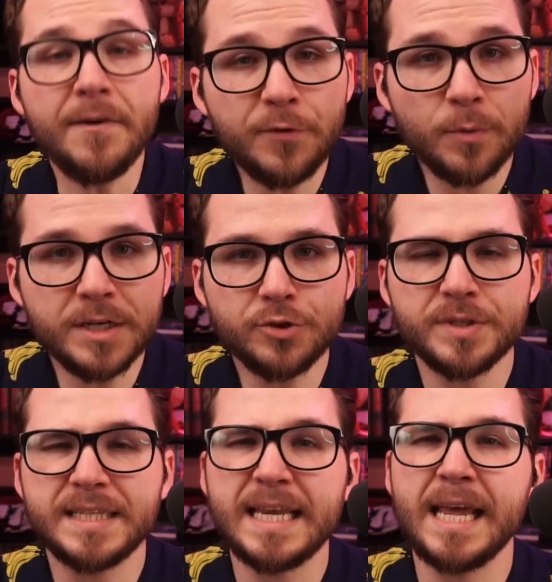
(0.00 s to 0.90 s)
you're
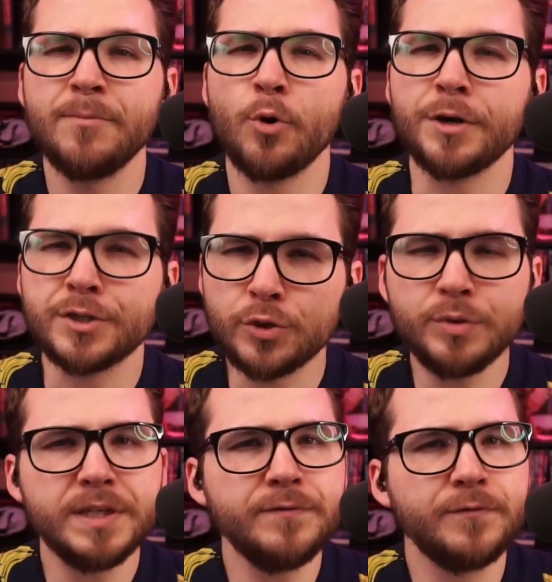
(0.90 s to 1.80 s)
interested in more
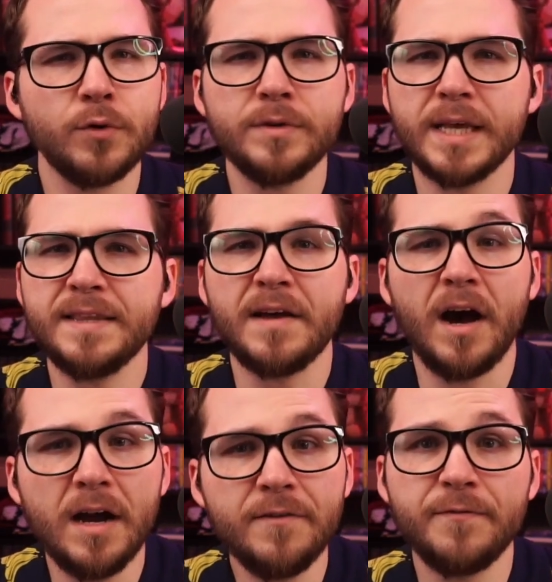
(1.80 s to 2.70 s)
exclusive, full length,
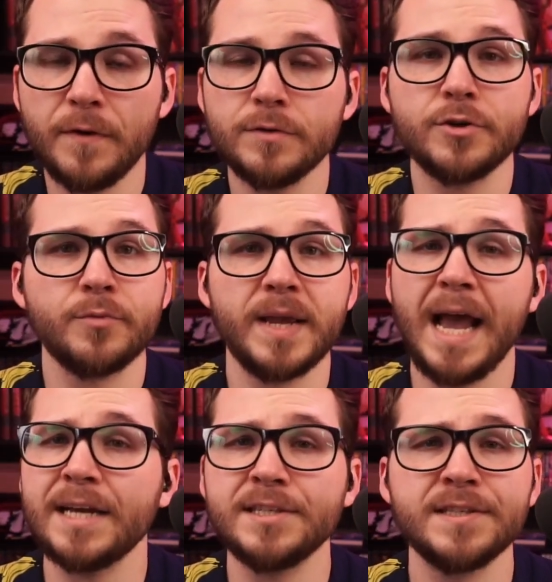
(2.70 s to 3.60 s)
unfiltered
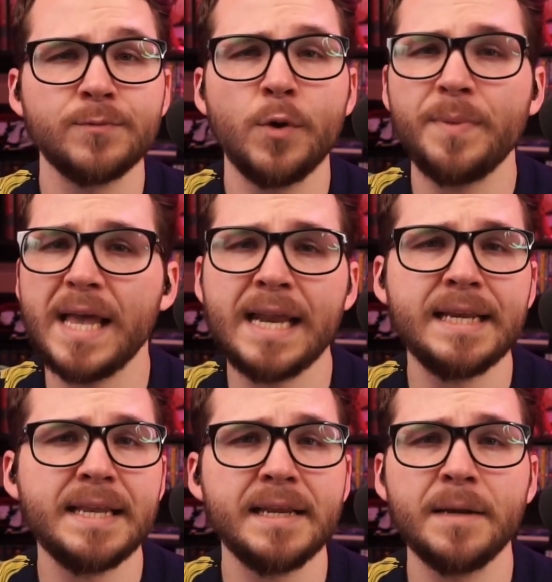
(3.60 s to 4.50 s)
reactions that won't be
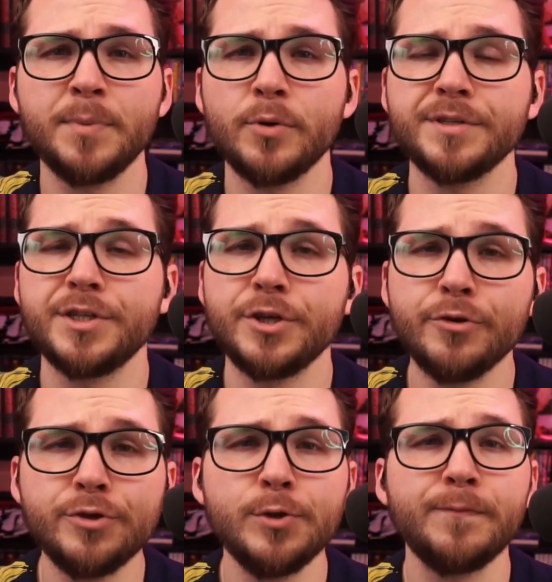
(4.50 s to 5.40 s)
edited and uploaded to
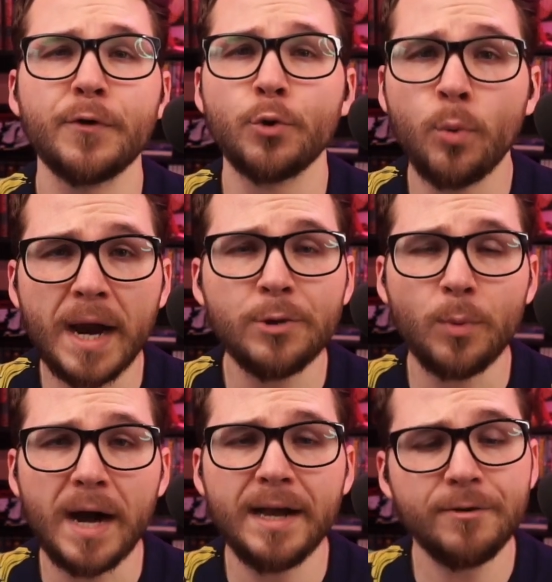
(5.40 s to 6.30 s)
YouTube for quite a
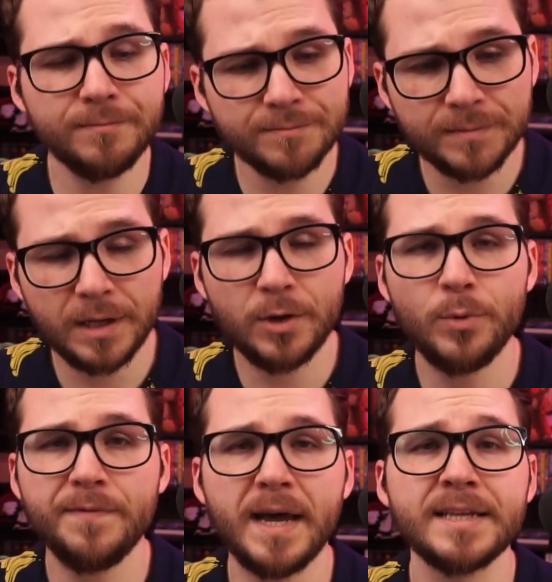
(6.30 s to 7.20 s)
while,
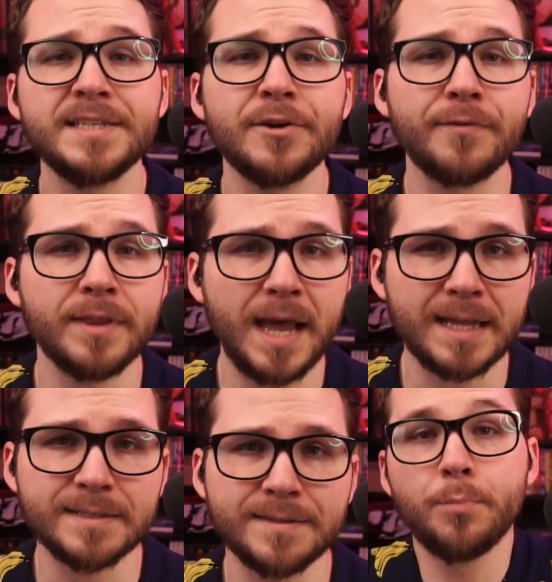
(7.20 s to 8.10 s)
got a tier for
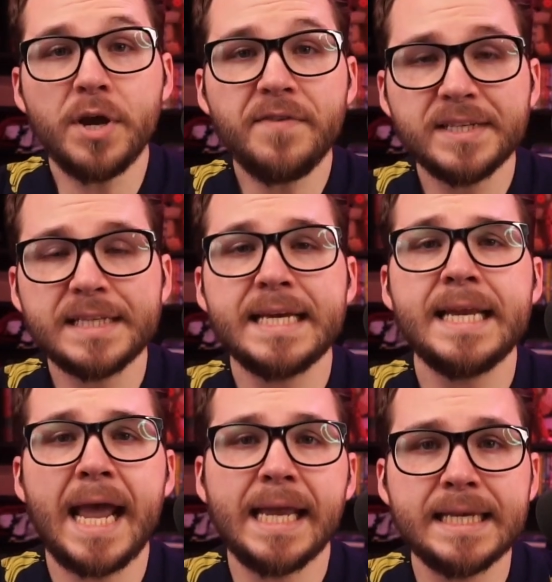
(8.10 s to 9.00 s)
that. Previously in
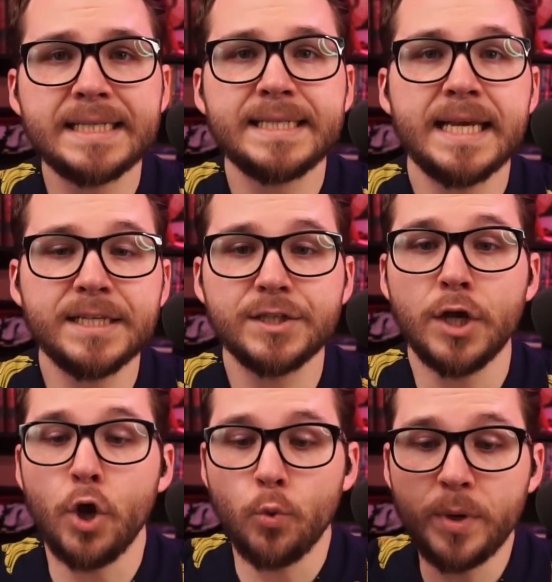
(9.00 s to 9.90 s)
86,
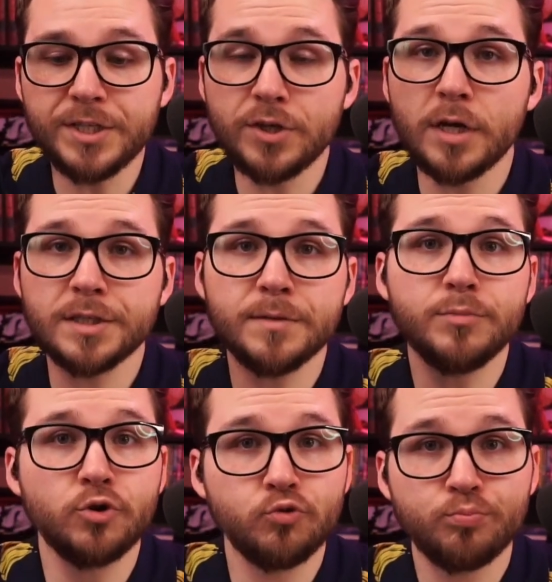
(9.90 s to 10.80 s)
we saw some
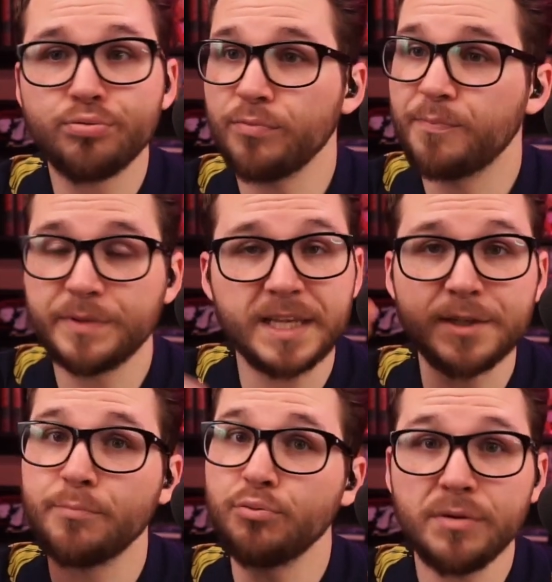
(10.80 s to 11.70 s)

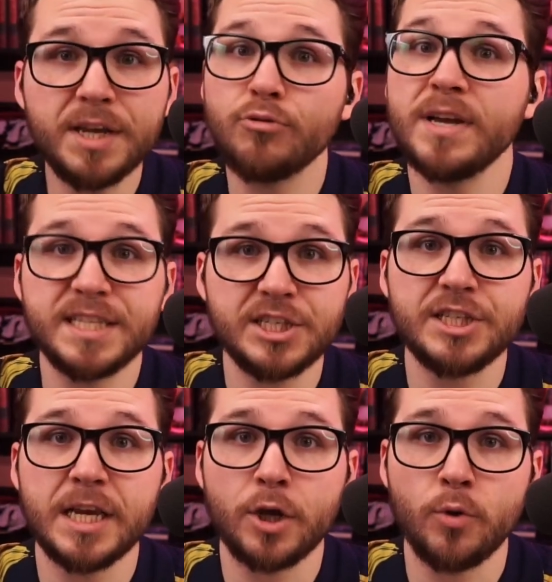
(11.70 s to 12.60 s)
pretty crazy
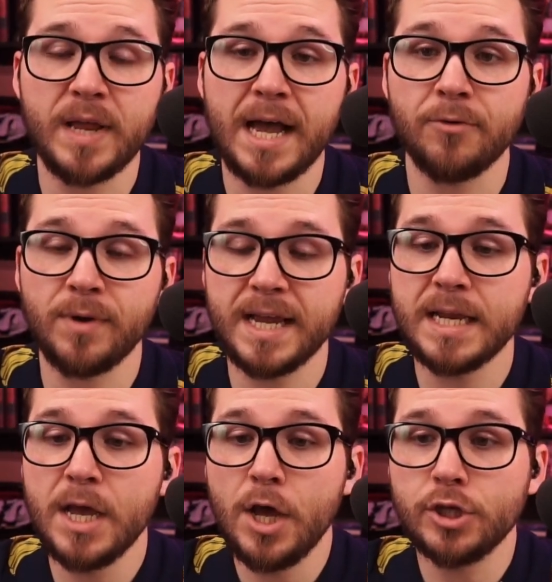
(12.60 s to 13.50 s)
shit go down, right?
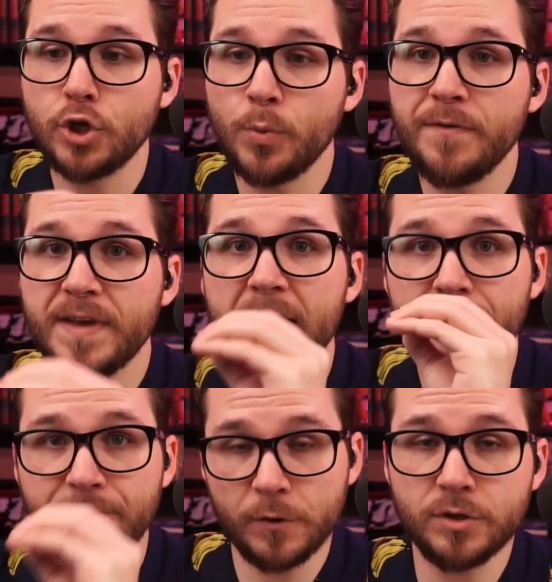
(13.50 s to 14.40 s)
So we've got
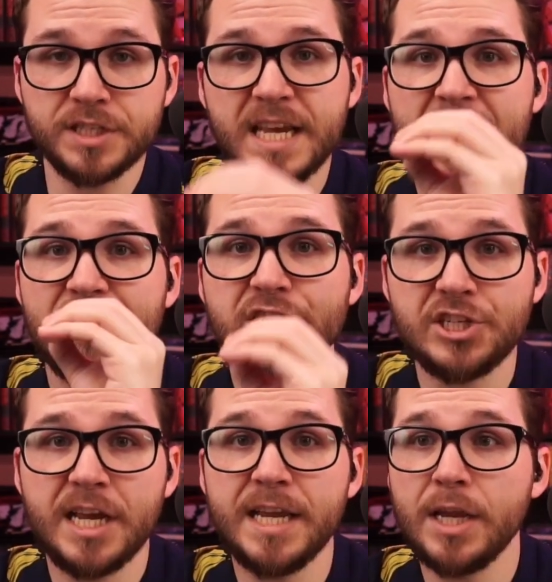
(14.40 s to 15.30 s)
first
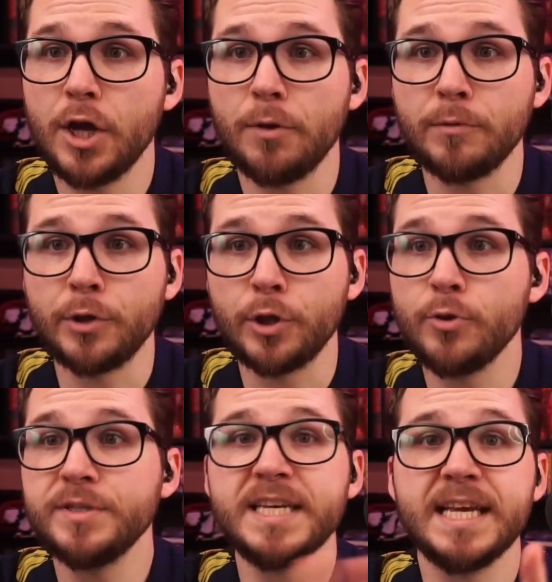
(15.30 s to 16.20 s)
Shin
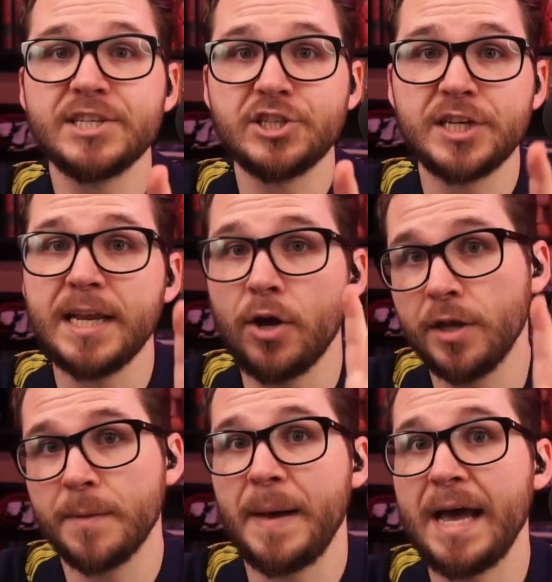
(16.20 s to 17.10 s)
losing his shit on
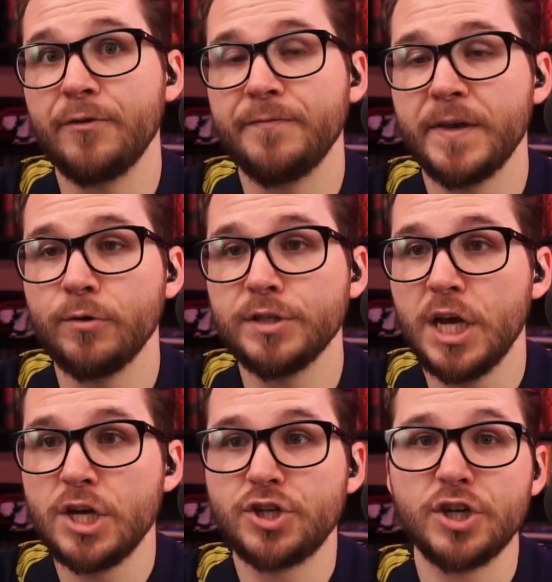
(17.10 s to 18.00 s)
the battlefield,
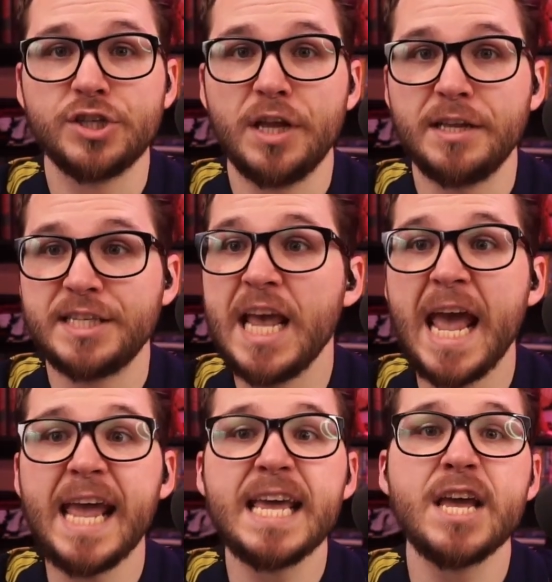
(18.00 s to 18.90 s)
just
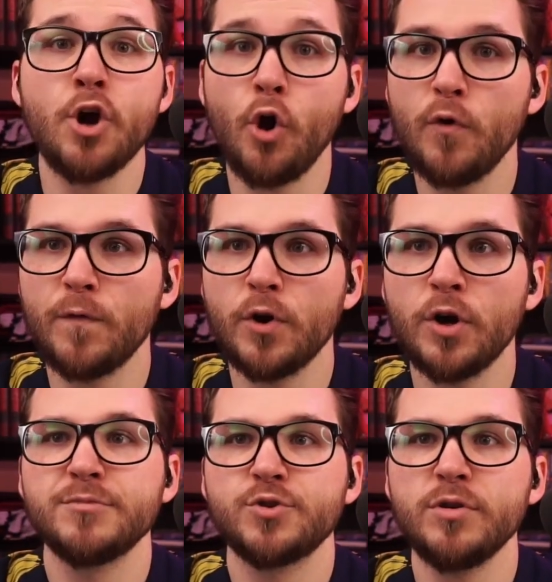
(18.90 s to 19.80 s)
taking
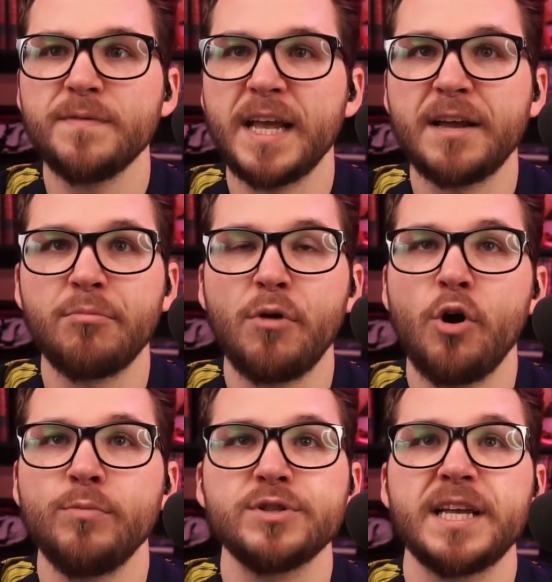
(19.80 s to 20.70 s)
over, sort of like
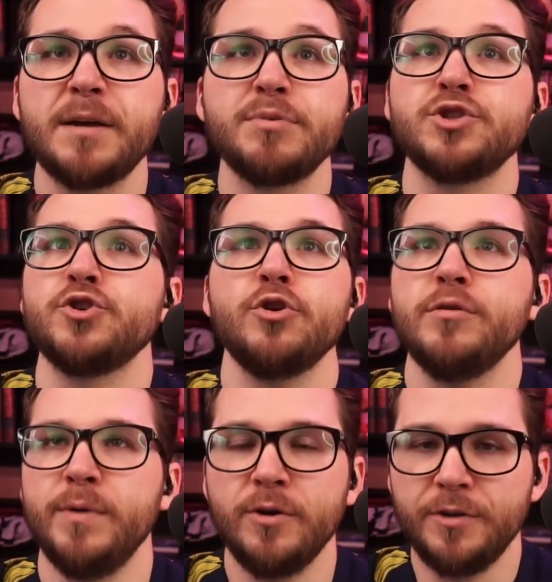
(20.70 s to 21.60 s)
almost like a berserk
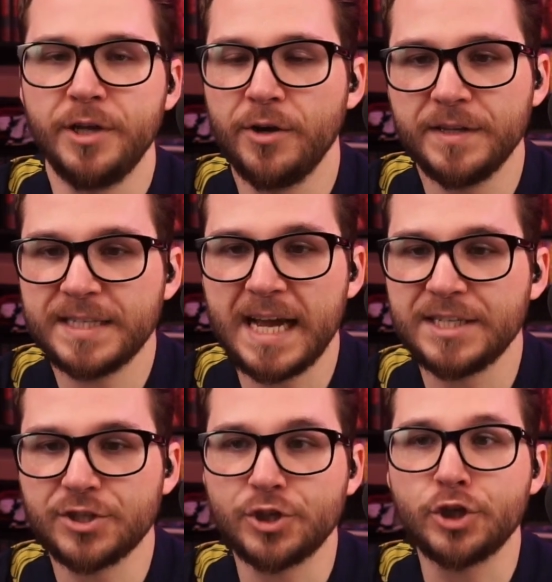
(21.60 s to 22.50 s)
mode. You know, this guy
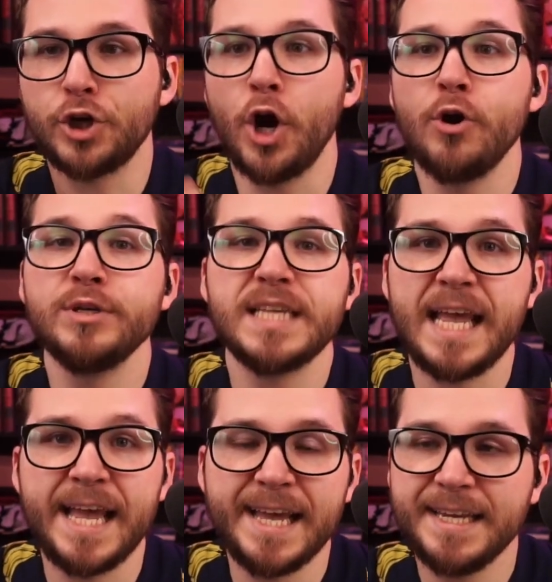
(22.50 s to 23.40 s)
just goes
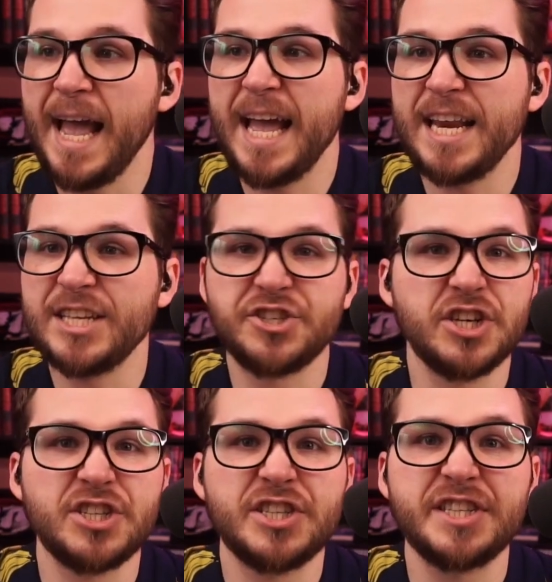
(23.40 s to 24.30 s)
in and is
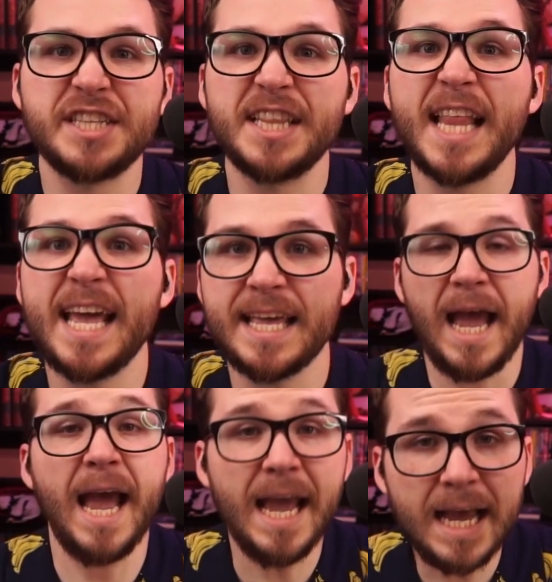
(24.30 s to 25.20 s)
just
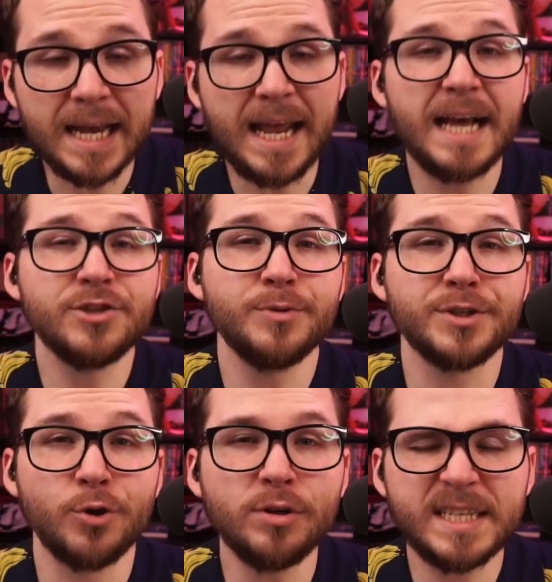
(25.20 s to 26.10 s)
slaying. And as a
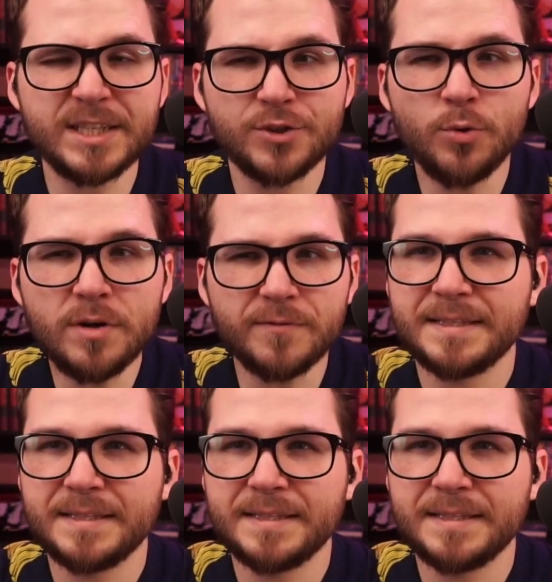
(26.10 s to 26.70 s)
result, he sort of